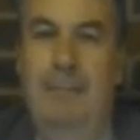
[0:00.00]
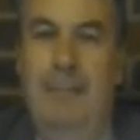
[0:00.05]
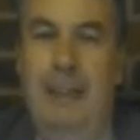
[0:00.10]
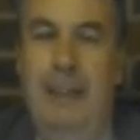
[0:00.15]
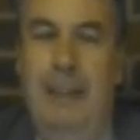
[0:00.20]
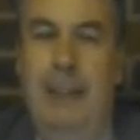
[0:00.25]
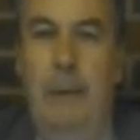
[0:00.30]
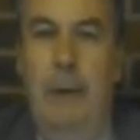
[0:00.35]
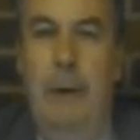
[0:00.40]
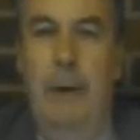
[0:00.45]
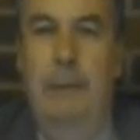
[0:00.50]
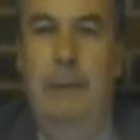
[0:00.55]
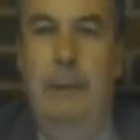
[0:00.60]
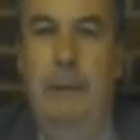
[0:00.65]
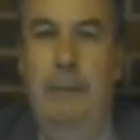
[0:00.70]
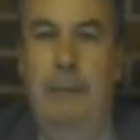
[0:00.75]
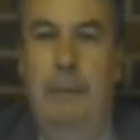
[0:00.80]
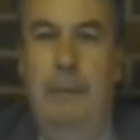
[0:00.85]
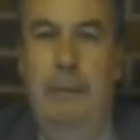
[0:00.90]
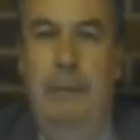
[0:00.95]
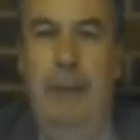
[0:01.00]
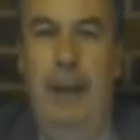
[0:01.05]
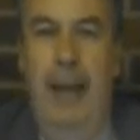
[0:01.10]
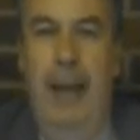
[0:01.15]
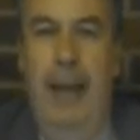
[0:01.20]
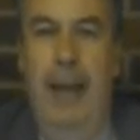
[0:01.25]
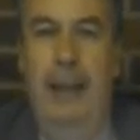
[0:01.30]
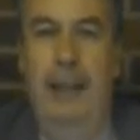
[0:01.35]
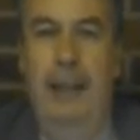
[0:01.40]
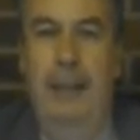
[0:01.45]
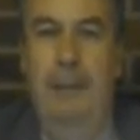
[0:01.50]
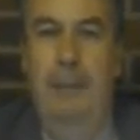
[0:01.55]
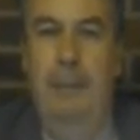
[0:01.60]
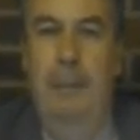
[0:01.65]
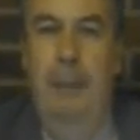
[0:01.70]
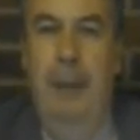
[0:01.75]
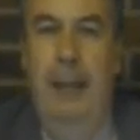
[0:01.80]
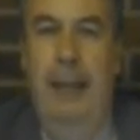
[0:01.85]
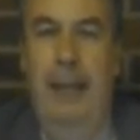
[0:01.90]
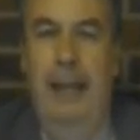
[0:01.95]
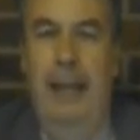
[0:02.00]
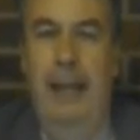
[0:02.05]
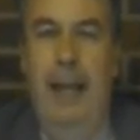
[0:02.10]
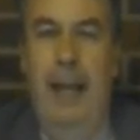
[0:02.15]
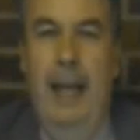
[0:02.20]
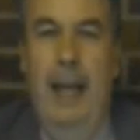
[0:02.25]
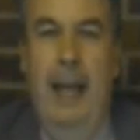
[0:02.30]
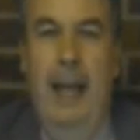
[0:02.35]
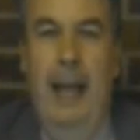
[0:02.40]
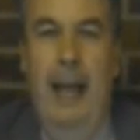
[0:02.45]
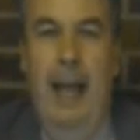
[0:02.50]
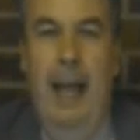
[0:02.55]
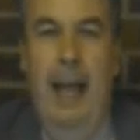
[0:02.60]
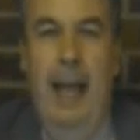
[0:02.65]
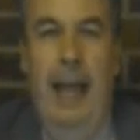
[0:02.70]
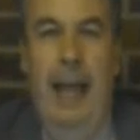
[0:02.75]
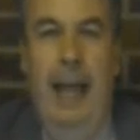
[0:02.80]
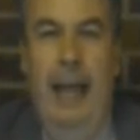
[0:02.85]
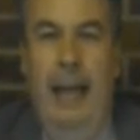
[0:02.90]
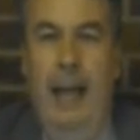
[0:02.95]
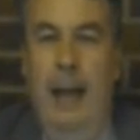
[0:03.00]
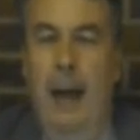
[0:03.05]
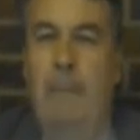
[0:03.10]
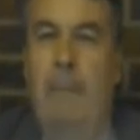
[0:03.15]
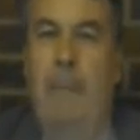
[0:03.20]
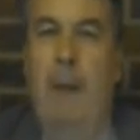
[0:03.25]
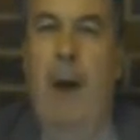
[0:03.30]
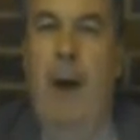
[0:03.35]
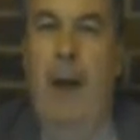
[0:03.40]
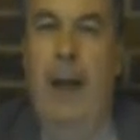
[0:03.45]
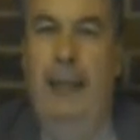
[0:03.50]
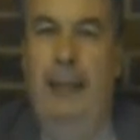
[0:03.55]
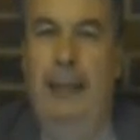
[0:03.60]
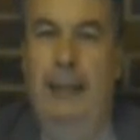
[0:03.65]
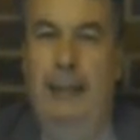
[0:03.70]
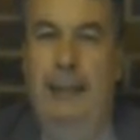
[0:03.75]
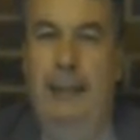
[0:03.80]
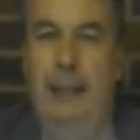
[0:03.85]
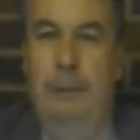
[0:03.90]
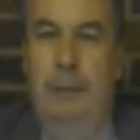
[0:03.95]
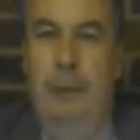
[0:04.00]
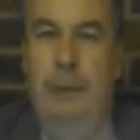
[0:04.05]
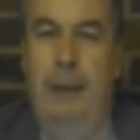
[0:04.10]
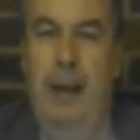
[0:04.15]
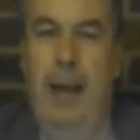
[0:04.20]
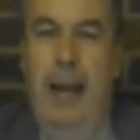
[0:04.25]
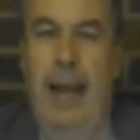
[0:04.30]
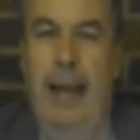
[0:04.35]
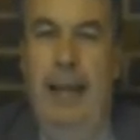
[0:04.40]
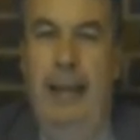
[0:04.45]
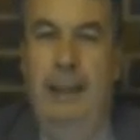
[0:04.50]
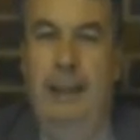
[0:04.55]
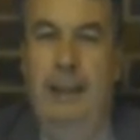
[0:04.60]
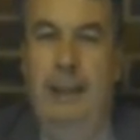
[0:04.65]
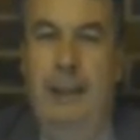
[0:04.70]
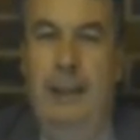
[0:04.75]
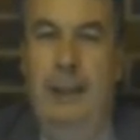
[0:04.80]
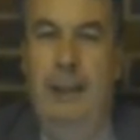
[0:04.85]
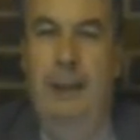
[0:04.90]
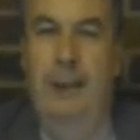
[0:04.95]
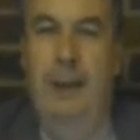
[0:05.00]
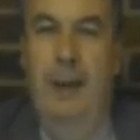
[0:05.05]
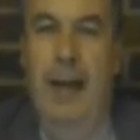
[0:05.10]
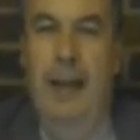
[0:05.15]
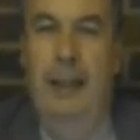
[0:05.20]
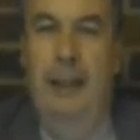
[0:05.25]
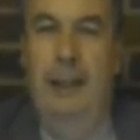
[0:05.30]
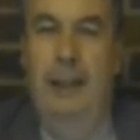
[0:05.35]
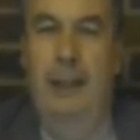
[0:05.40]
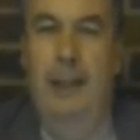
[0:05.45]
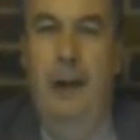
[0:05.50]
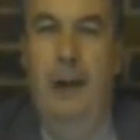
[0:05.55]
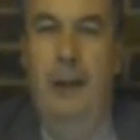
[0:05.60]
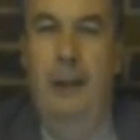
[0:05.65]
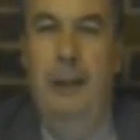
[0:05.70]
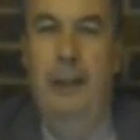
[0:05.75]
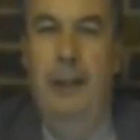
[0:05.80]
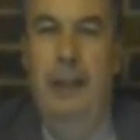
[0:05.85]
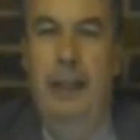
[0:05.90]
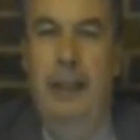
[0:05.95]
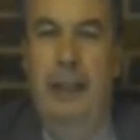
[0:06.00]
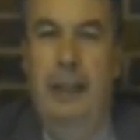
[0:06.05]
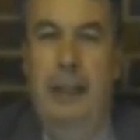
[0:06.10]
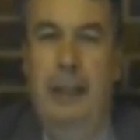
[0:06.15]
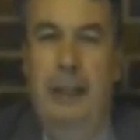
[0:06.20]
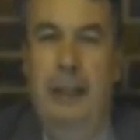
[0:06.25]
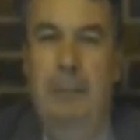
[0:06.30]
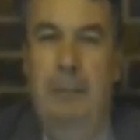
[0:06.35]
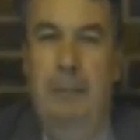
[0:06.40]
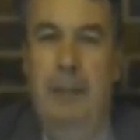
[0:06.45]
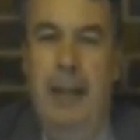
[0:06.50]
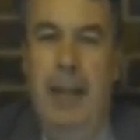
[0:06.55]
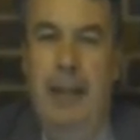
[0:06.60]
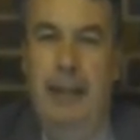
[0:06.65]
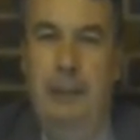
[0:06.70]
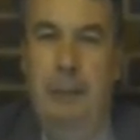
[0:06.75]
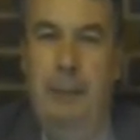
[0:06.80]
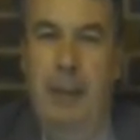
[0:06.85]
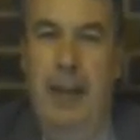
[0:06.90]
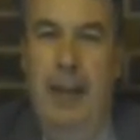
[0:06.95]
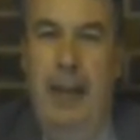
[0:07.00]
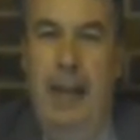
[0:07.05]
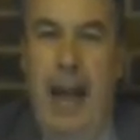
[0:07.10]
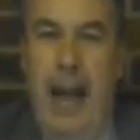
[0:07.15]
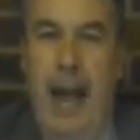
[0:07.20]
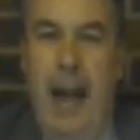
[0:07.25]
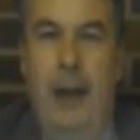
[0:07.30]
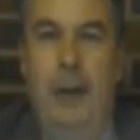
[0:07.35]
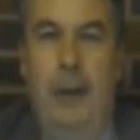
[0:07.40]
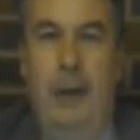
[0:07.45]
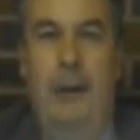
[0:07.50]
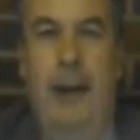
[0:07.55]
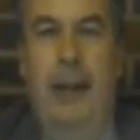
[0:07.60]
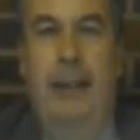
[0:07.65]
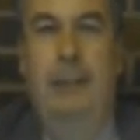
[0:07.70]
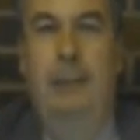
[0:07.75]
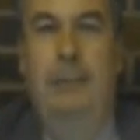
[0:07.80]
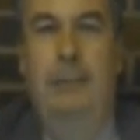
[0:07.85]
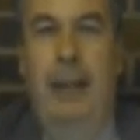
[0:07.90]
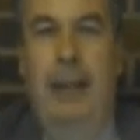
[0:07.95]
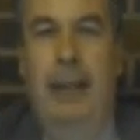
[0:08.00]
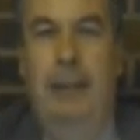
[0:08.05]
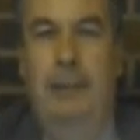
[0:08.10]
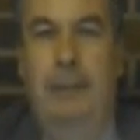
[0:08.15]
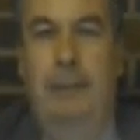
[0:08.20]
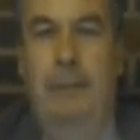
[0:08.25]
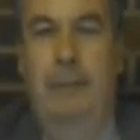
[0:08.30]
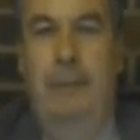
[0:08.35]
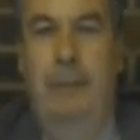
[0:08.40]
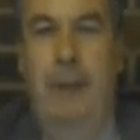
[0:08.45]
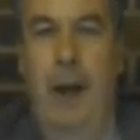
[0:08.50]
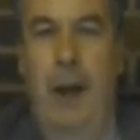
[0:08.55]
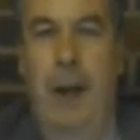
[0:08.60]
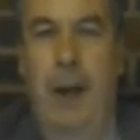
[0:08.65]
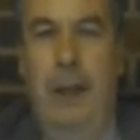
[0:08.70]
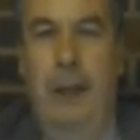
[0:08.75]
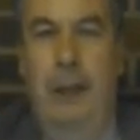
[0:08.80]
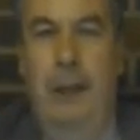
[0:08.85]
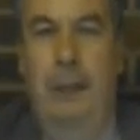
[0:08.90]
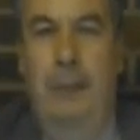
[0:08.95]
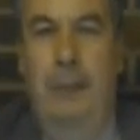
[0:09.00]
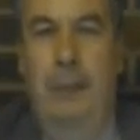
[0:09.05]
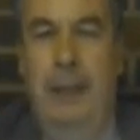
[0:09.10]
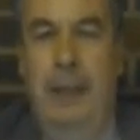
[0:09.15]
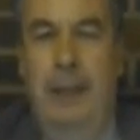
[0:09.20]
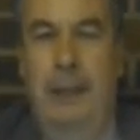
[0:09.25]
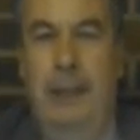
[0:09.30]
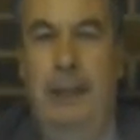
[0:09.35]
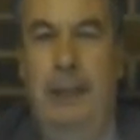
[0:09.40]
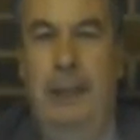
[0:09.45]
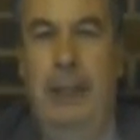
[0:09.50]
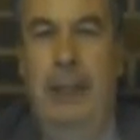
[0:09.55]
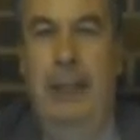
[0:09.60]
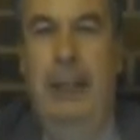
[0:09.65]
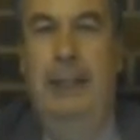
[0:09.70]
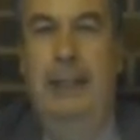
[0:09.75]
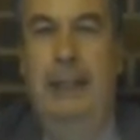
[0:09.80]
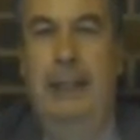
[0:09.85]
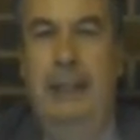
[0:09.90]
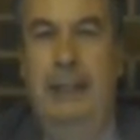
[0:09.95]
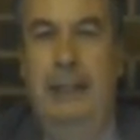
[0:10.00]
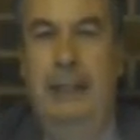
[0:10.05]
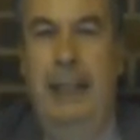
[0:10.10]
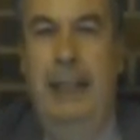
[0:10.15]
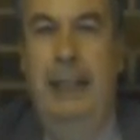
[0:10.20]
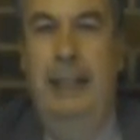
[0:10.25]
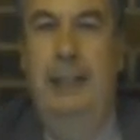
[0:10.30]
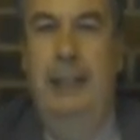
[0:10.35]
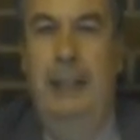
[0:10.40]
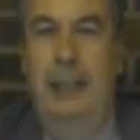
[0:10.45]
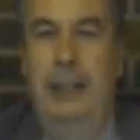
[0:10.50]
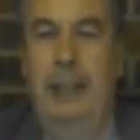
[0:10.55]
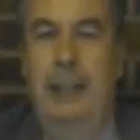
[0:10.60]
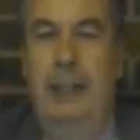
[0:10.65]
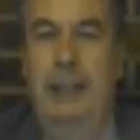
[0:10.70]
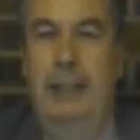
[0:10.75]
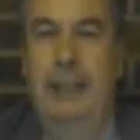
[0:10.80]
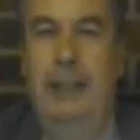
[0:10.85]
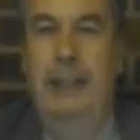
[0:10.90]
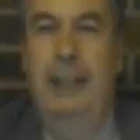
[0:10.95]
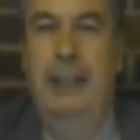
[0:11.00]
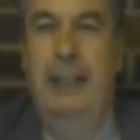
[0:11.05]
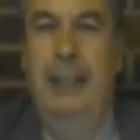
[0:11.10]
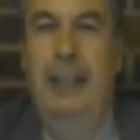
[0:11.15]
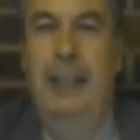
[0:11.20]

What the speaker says: So often fear can be in our minds as we relate to God. But that's where that other aspect of Father comes in, that Jesus teaches us